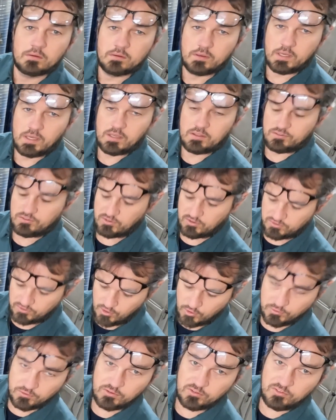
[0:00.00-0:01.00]
Okay, 6
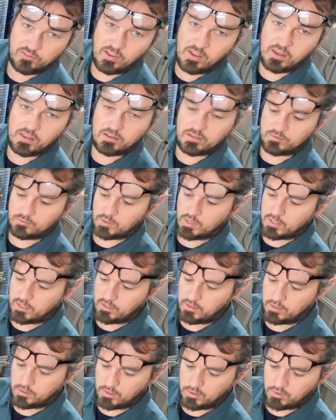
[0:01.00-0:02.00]
hoses done and
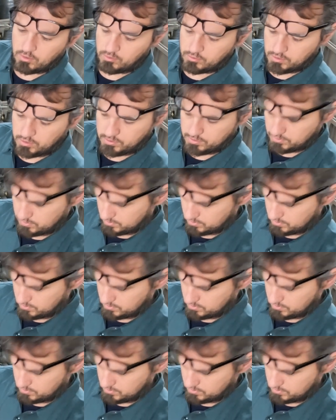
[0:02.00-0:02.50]
ready to go.